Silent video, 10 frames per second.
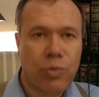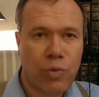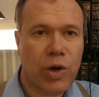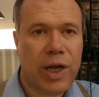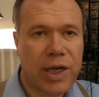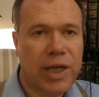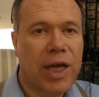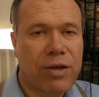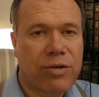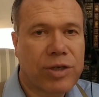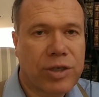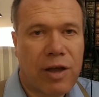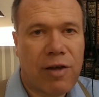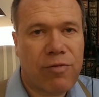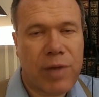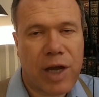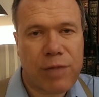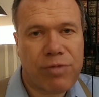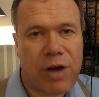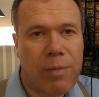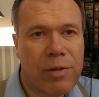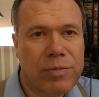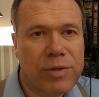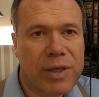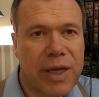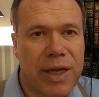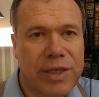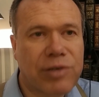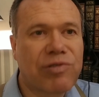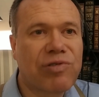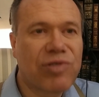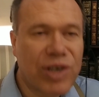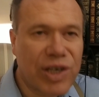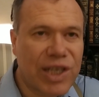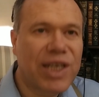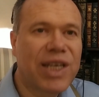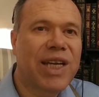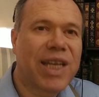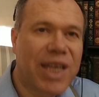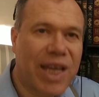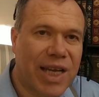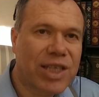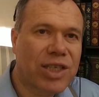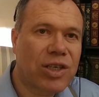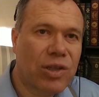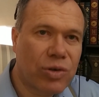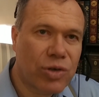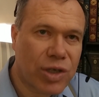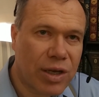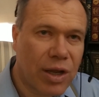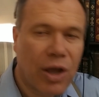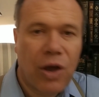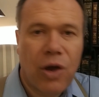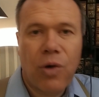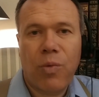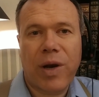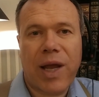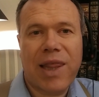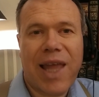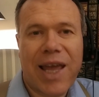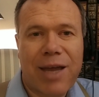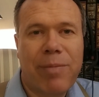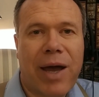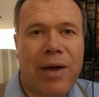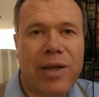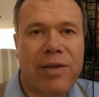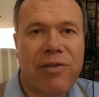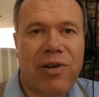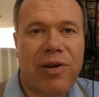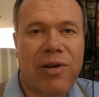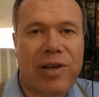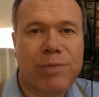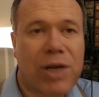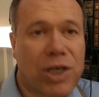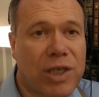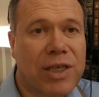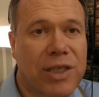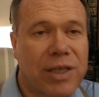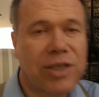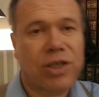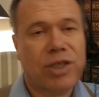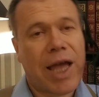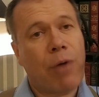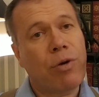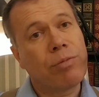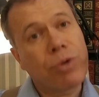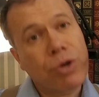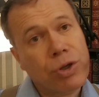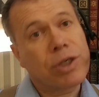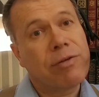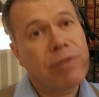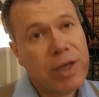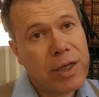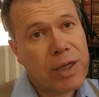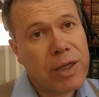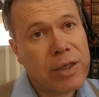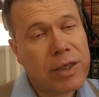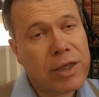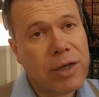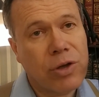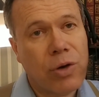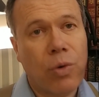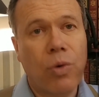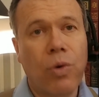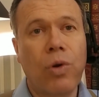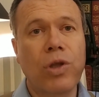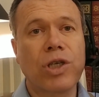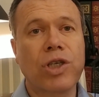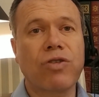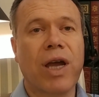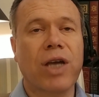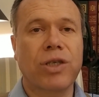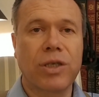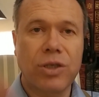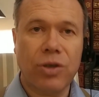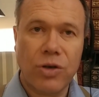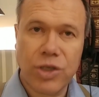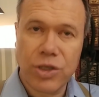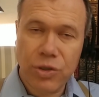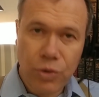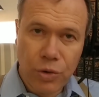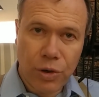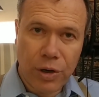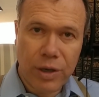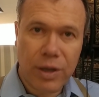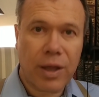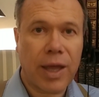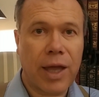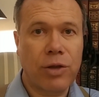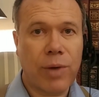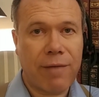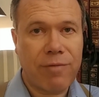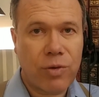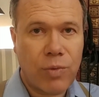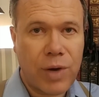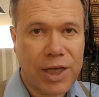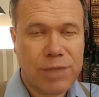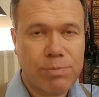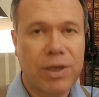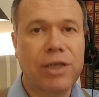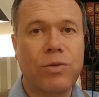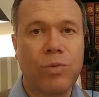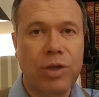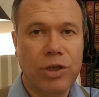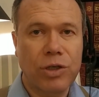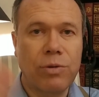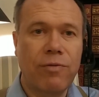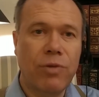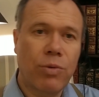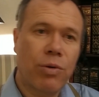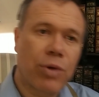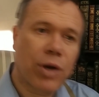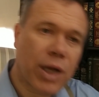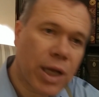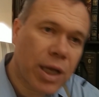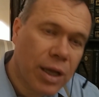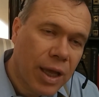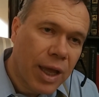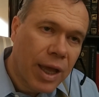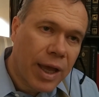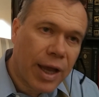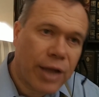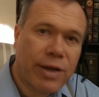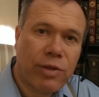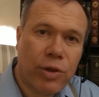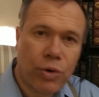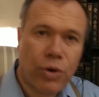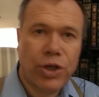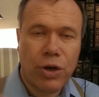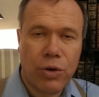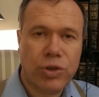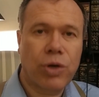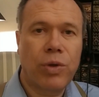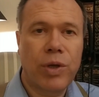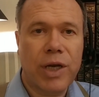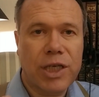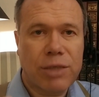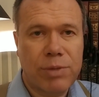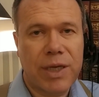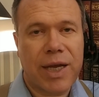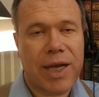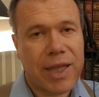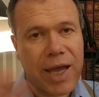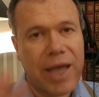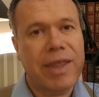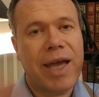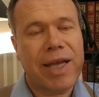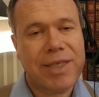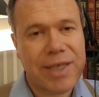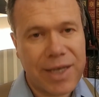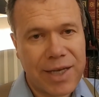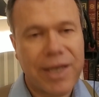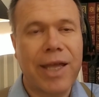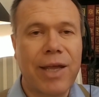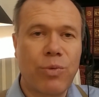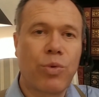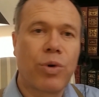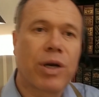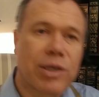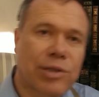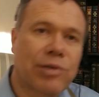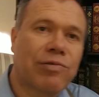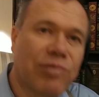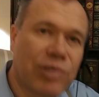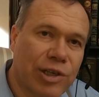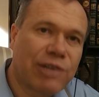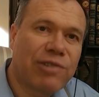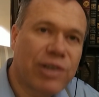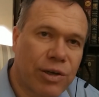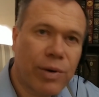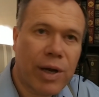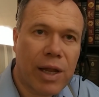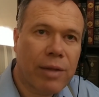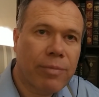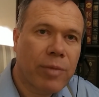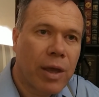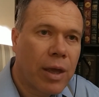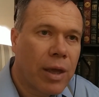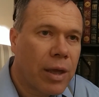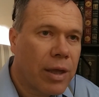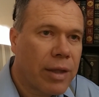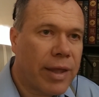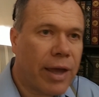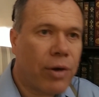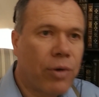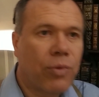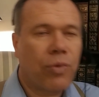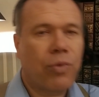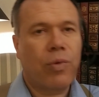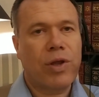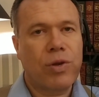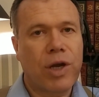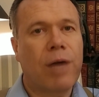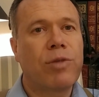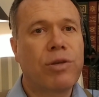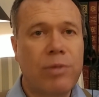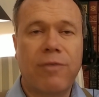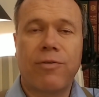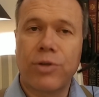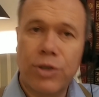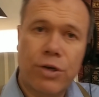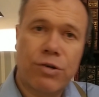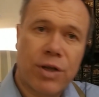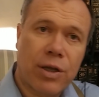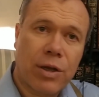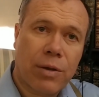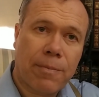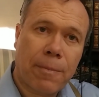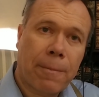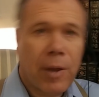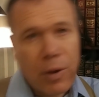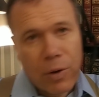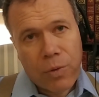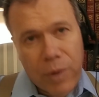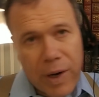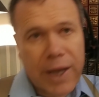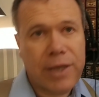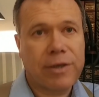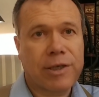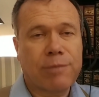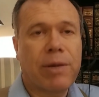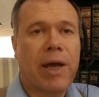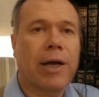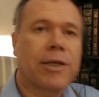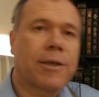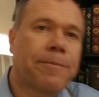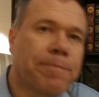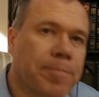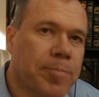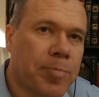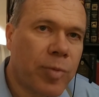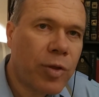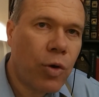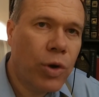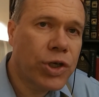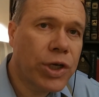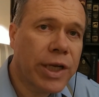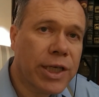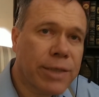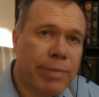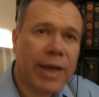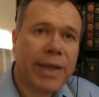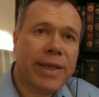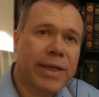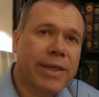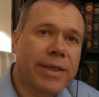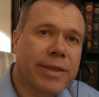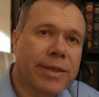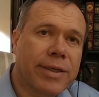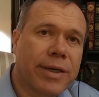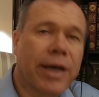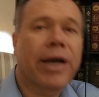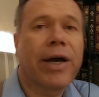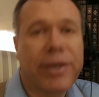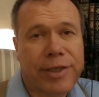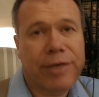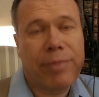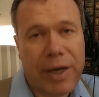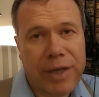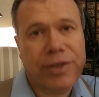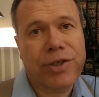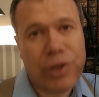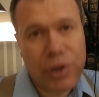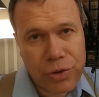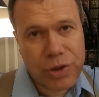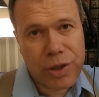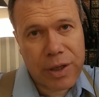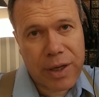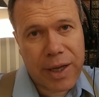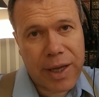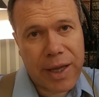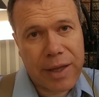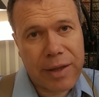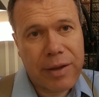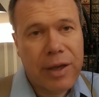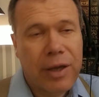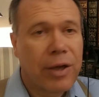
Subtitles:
working together to solve math problems. It's a really nice solution. What I like about it especially is just how immersive it is. All distractions are just gone, and you have the white space where the two of you are working, and you have the audio so you can speak, and that's it. It works really, really well. Now, when you come to me for tutoring, what can you expect? What you can expect is a customized solution, and